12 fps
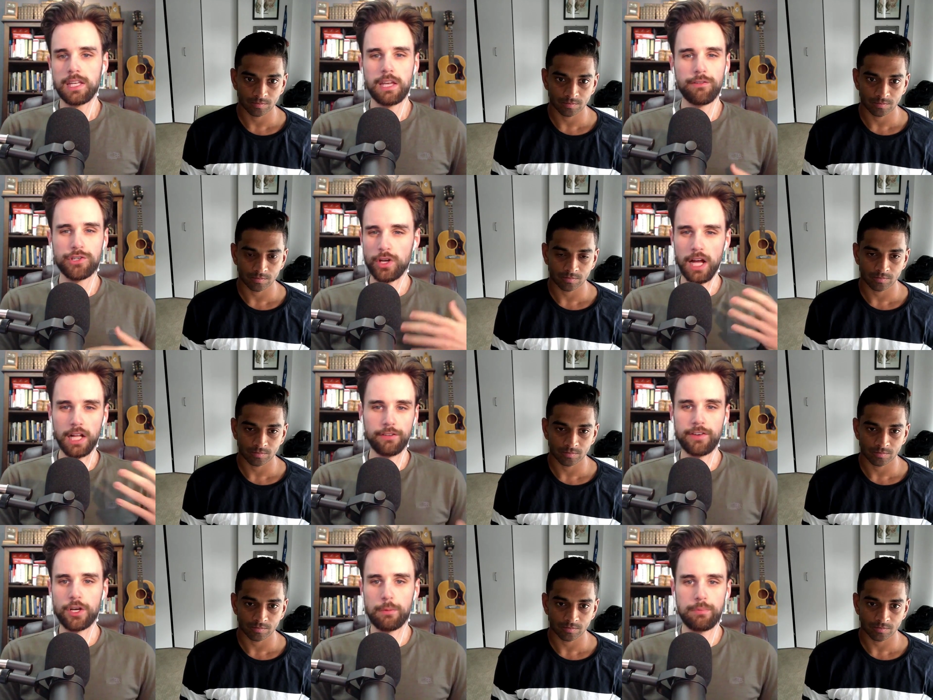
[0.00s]
Speaker 1: give us your
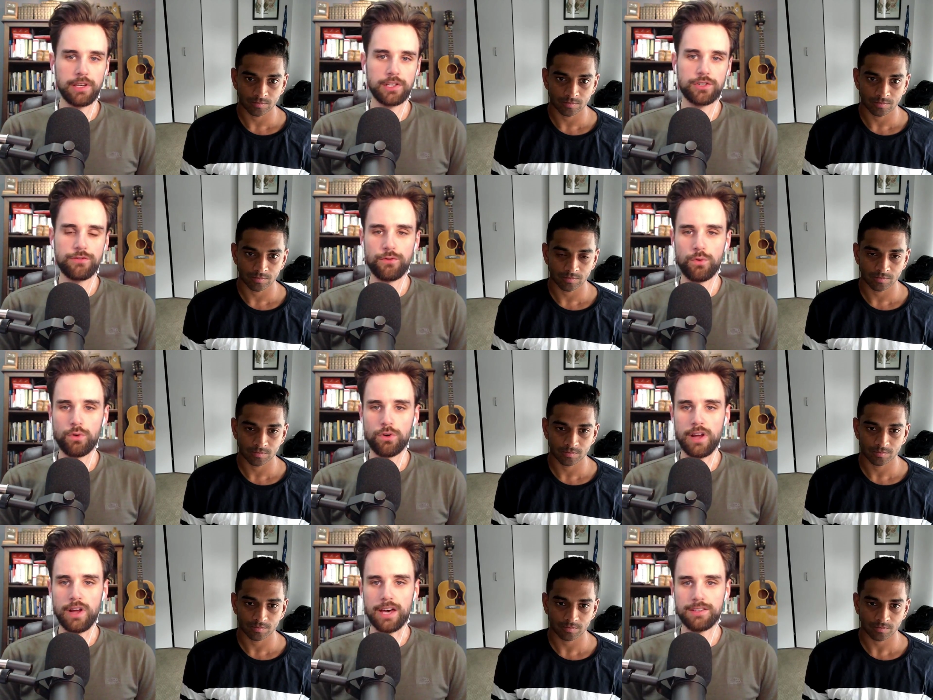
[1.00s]
elevator pitch
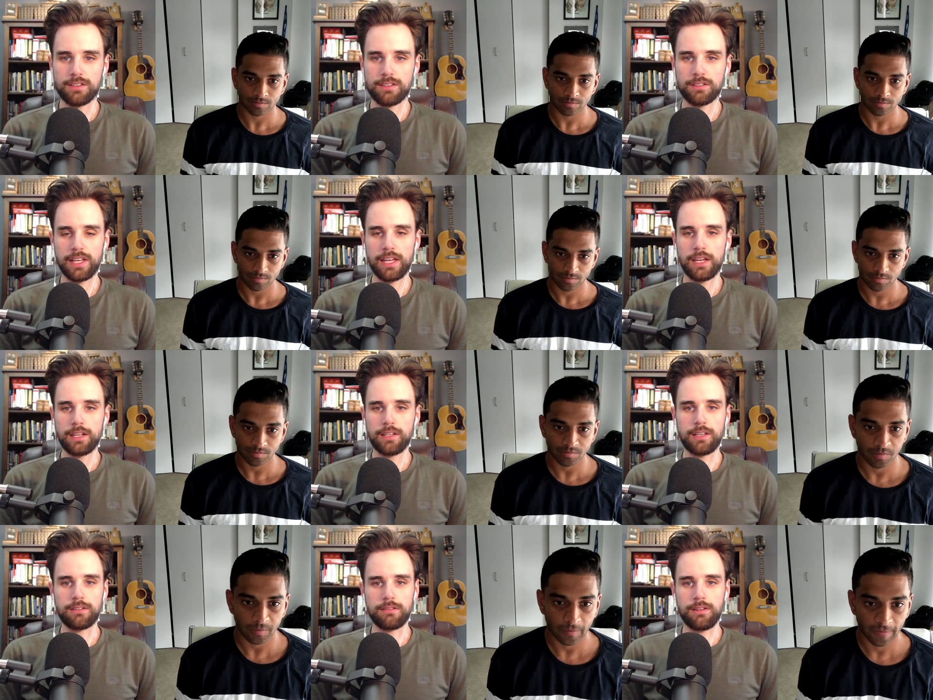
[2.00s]
for Ethcalate
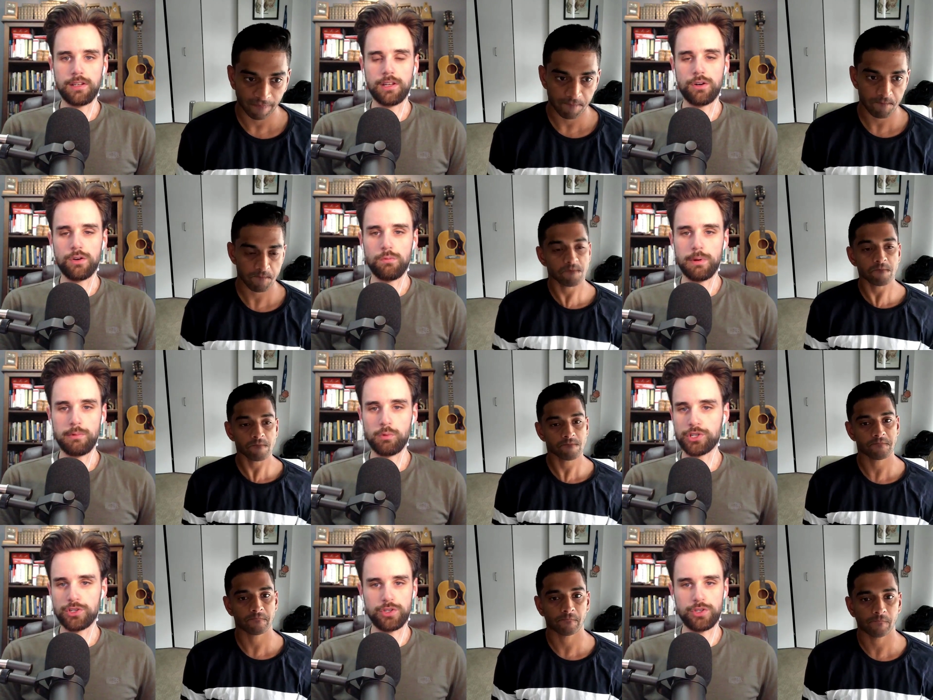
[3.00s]
and, maybe
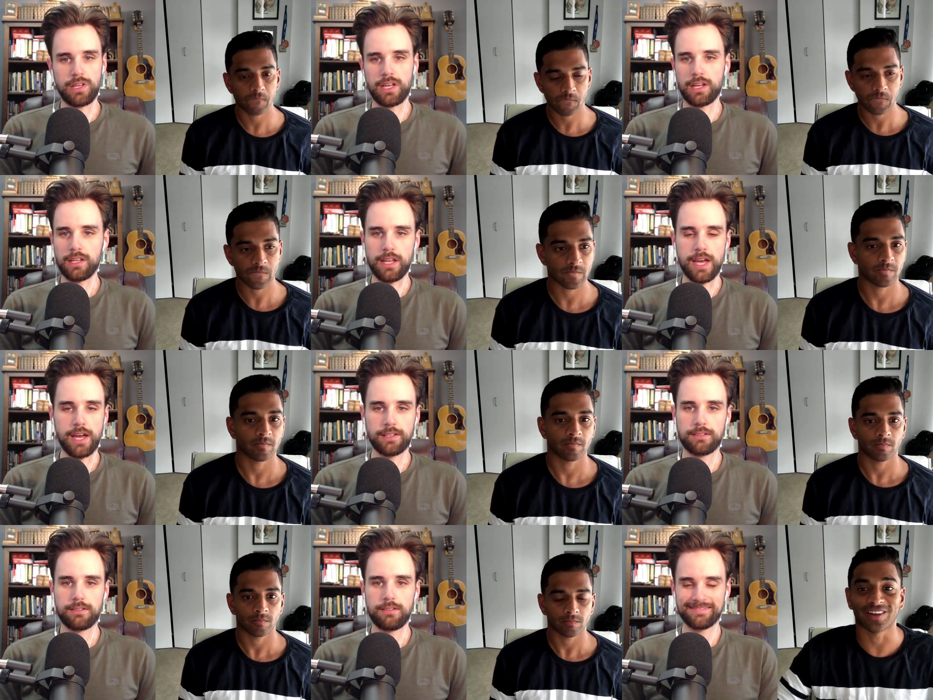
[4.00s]
what you're doing at
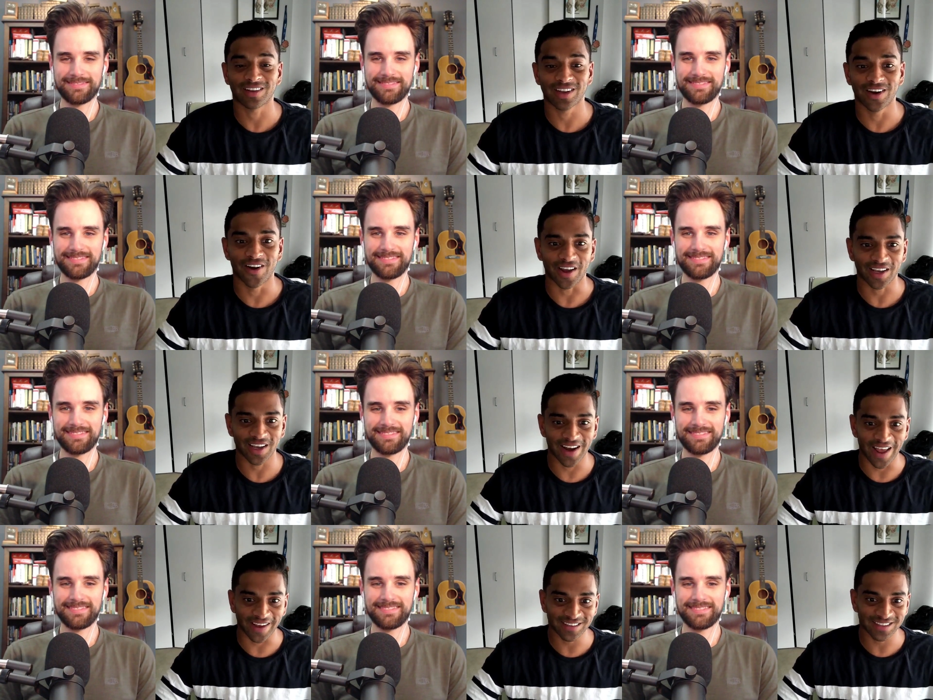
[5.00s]
Connext?
Speaker 2: At
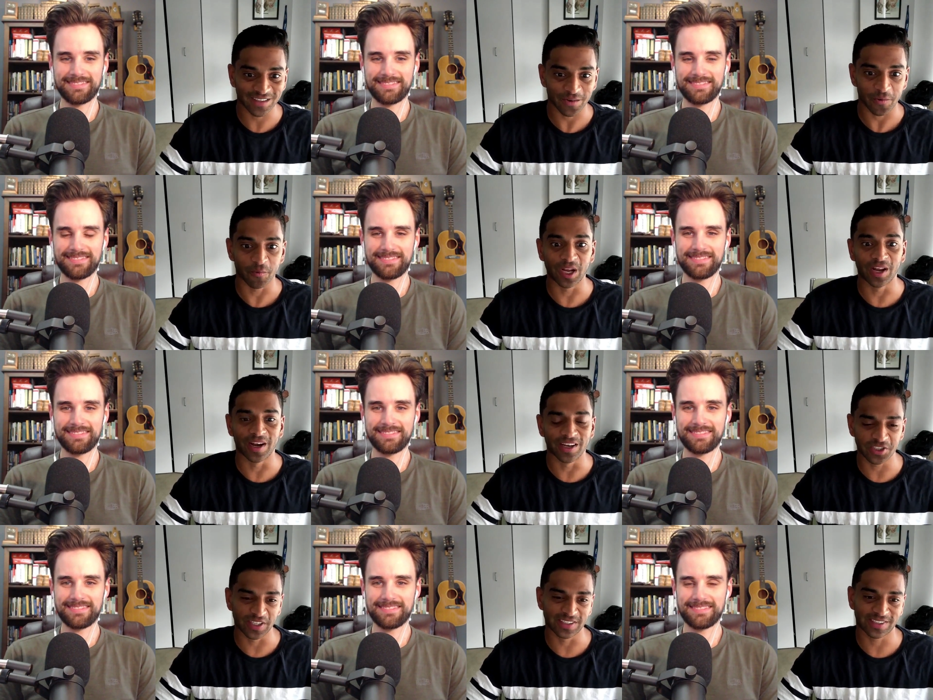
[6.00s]
Connext, we
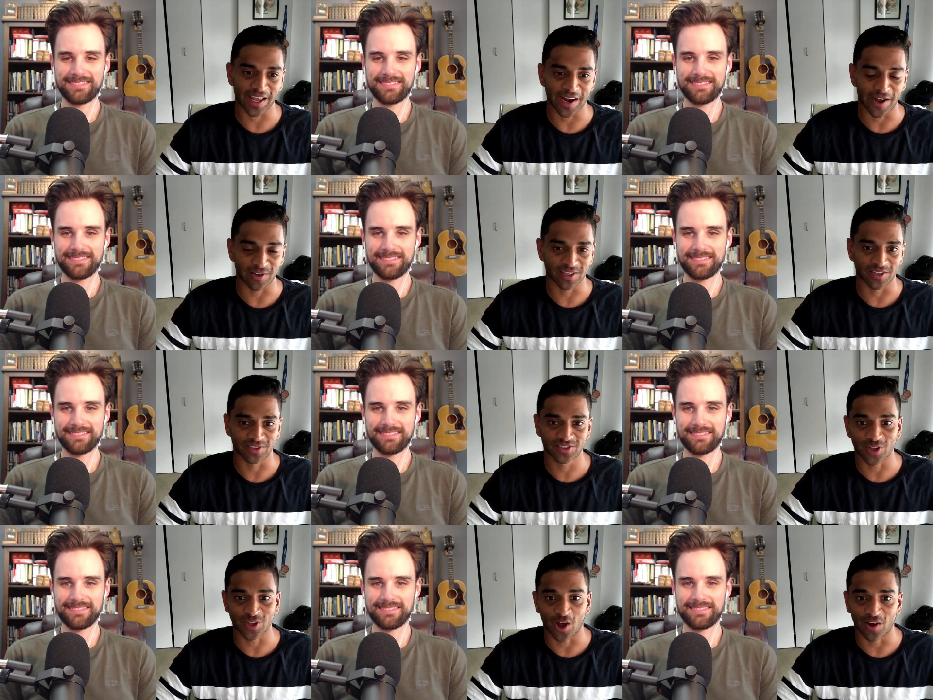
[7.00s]
initially set out to
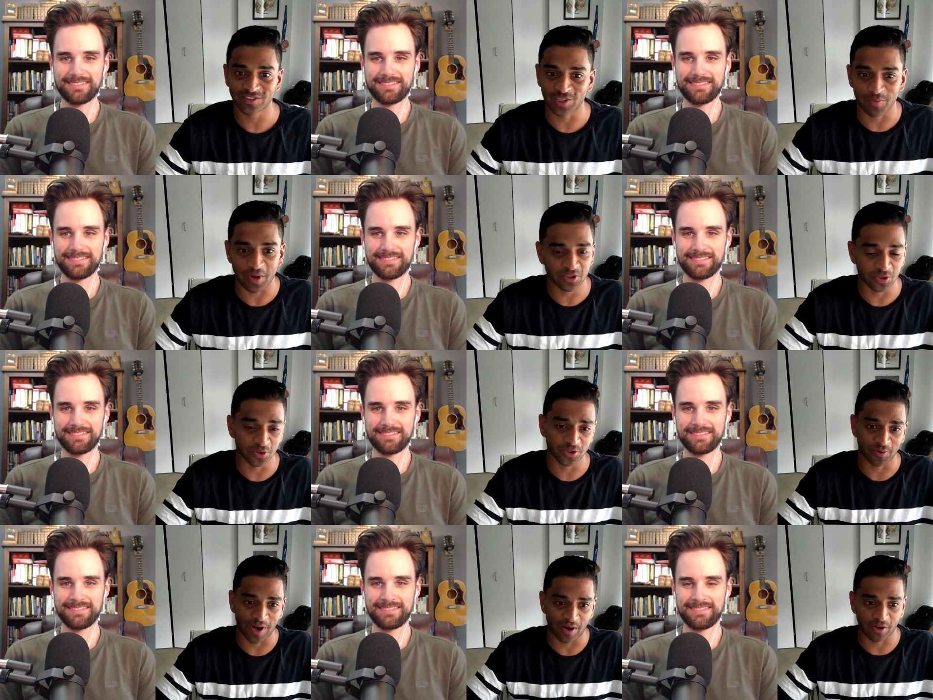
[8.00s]
solve some
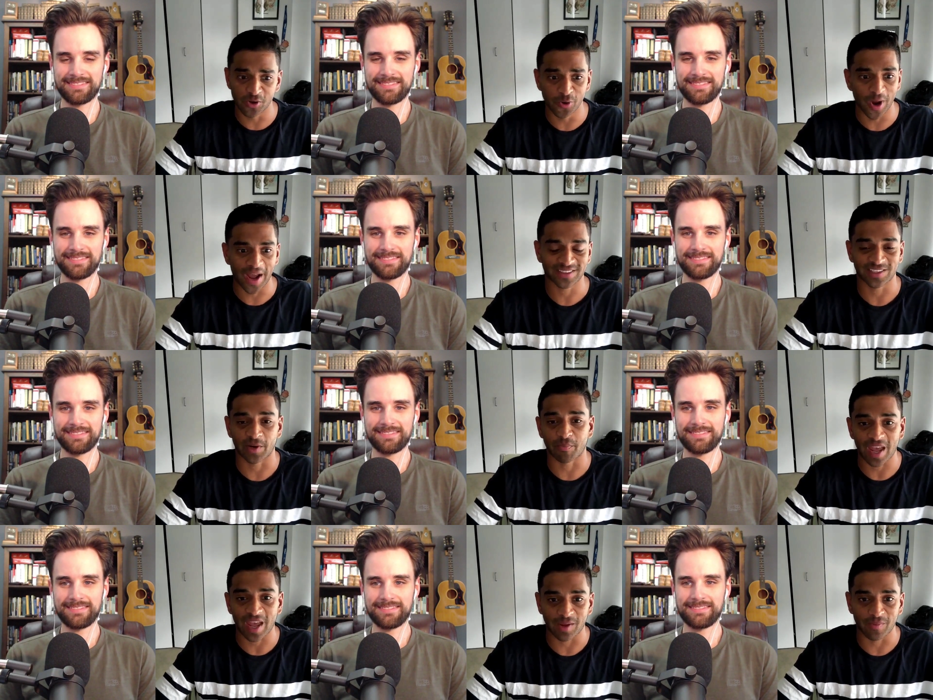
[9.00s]
issues around UX
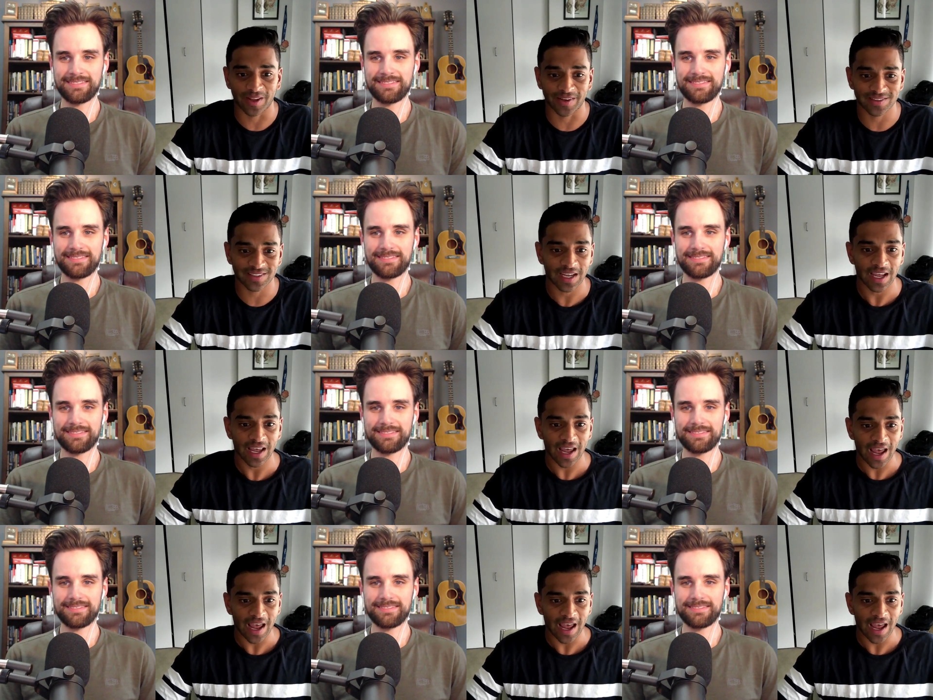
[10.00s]
and payments